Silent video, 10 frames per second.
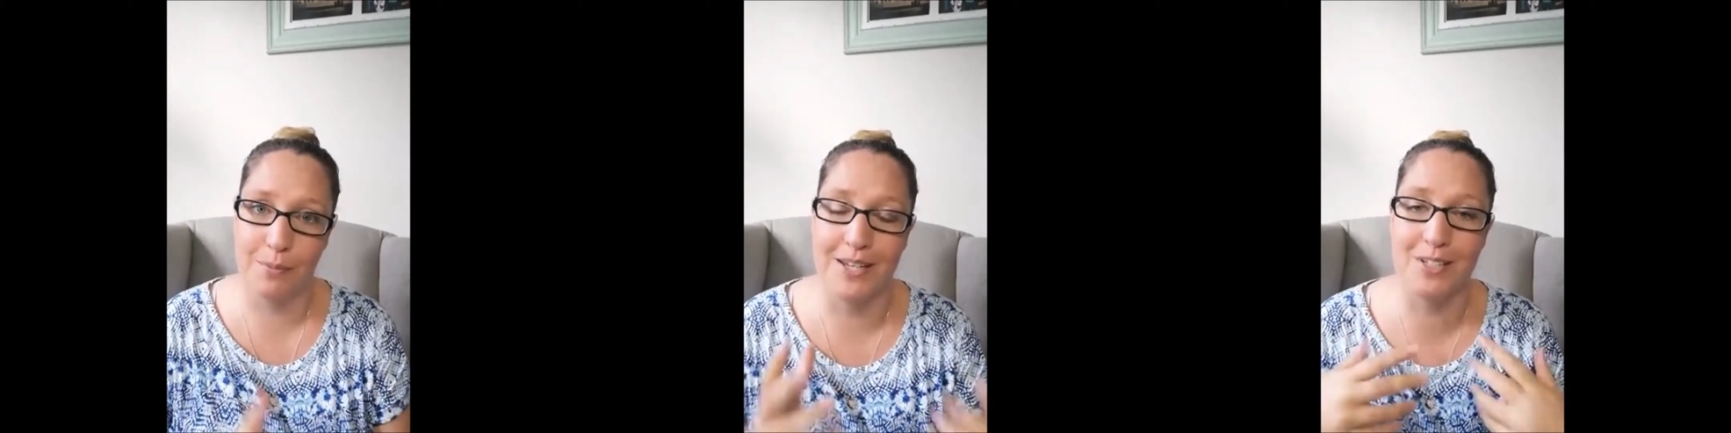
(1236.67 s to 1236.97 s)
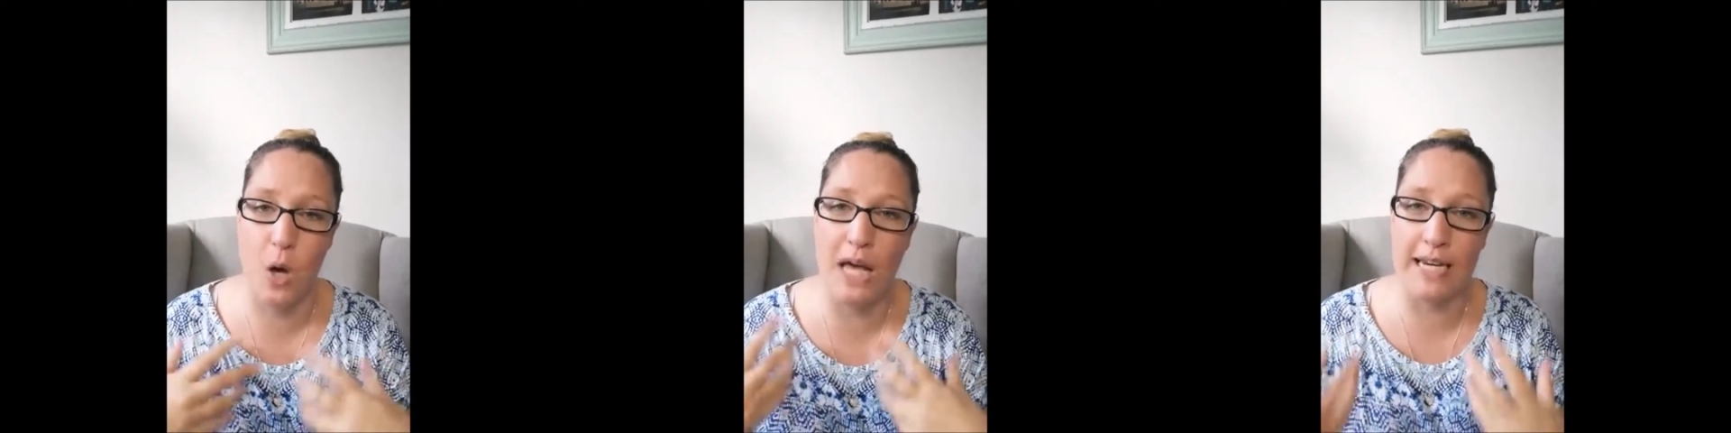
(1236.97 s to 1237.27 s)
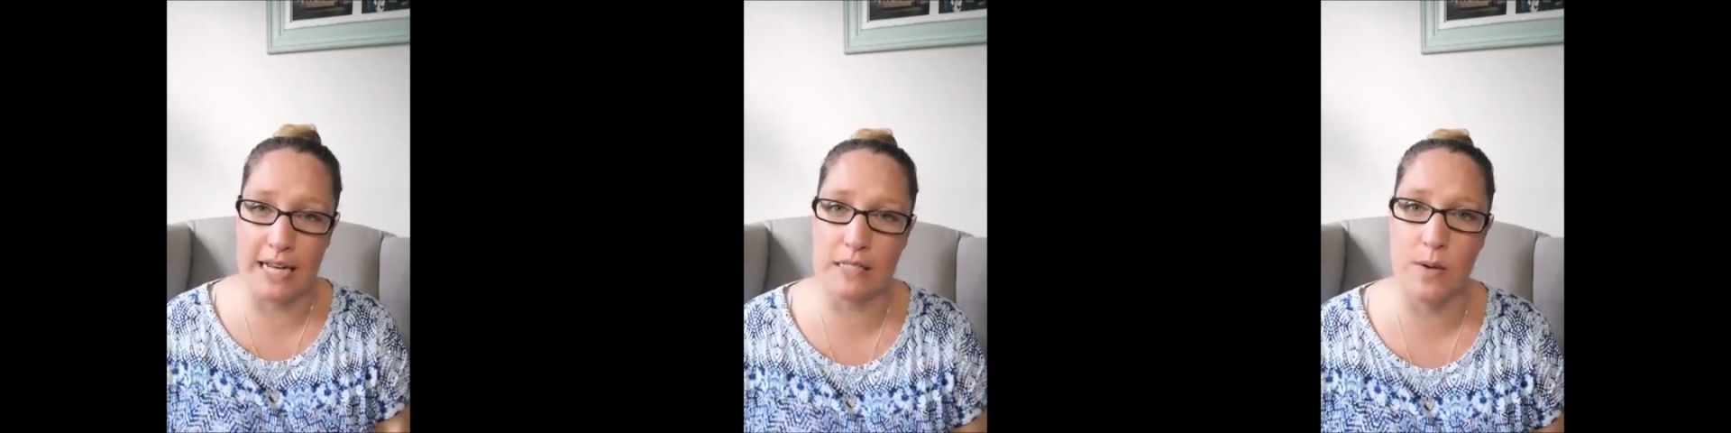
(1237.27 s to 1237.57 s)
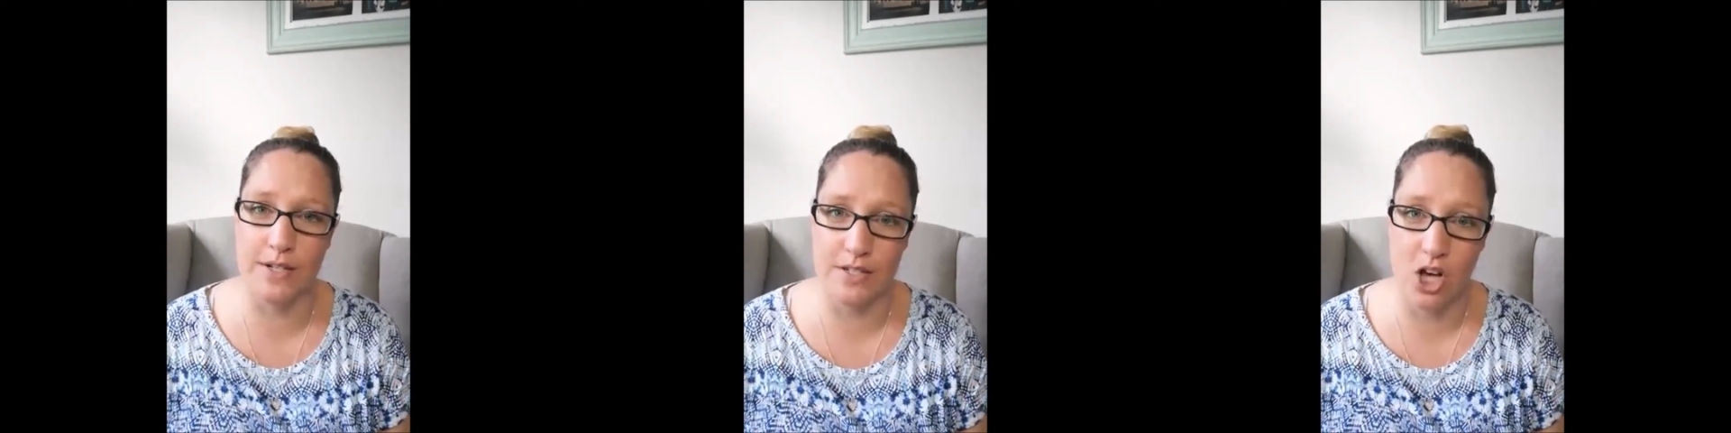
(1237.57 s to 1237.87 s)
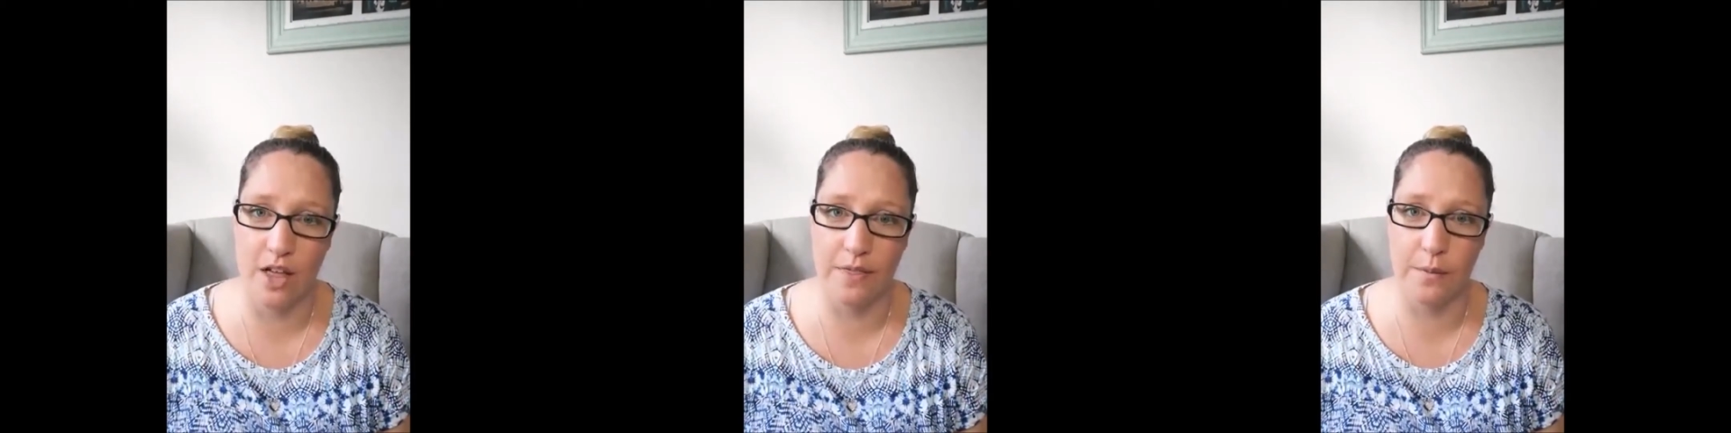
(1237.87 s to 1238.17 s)
But it's quite a nice way to
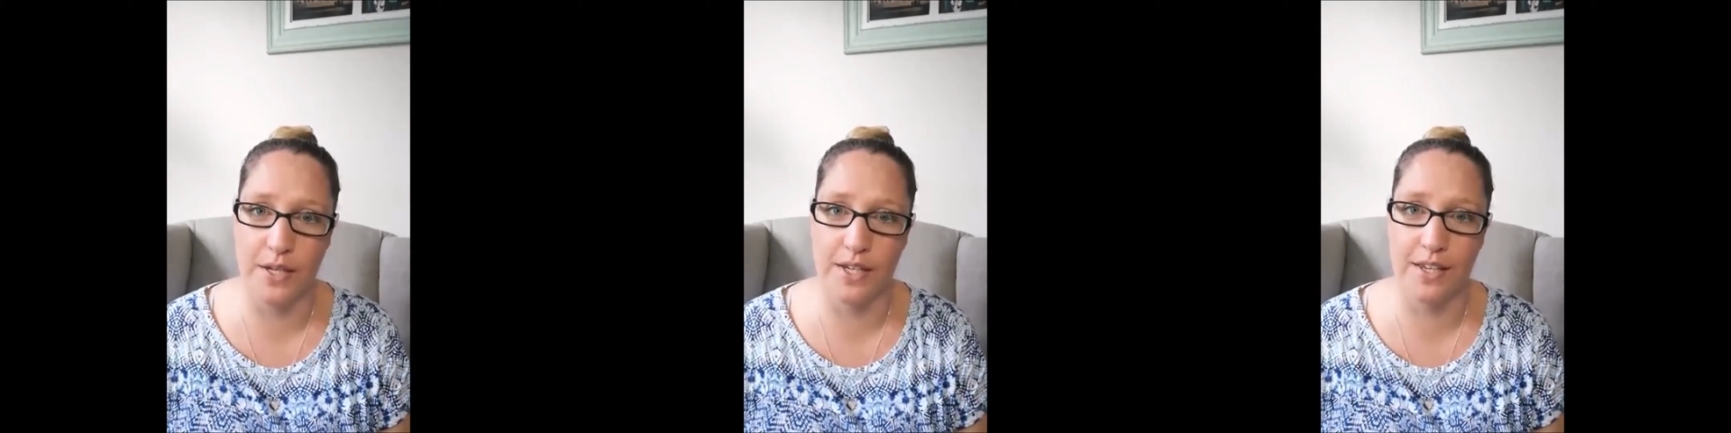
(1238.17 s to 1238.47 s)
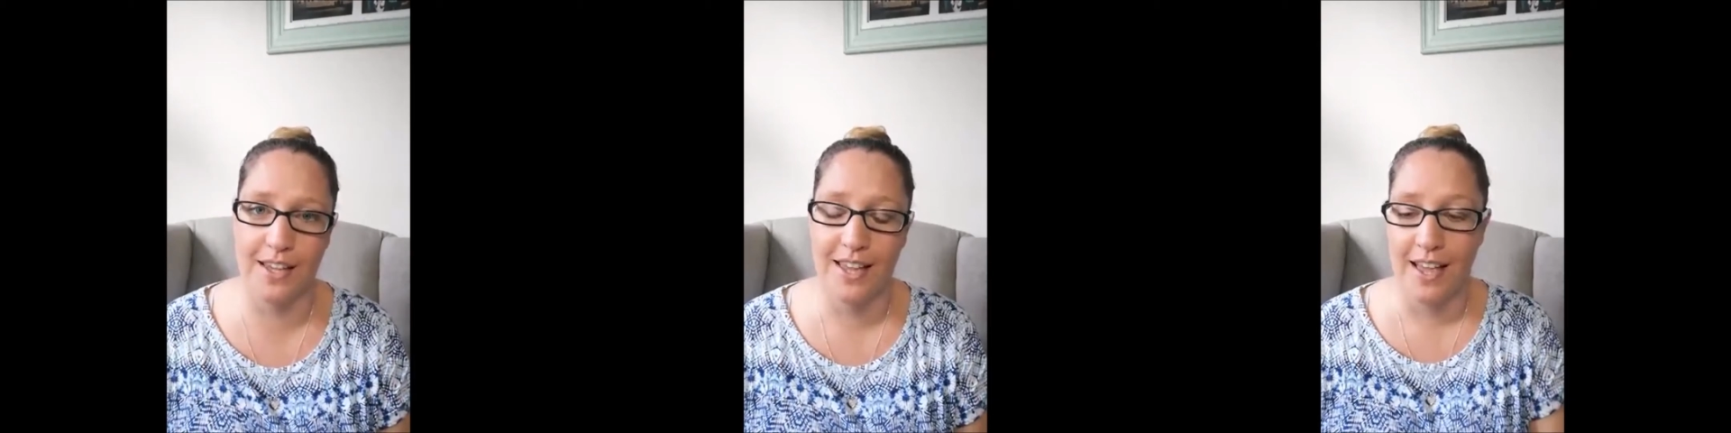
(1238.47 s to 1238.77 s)
start the week.